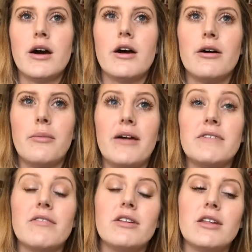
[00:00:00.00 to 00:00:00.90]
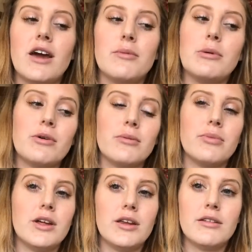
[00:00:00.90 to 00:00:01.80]
I've definitely had people
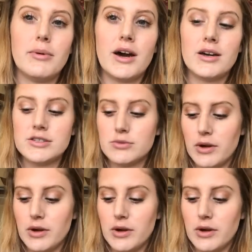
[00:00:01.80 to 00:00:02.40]
complain in the past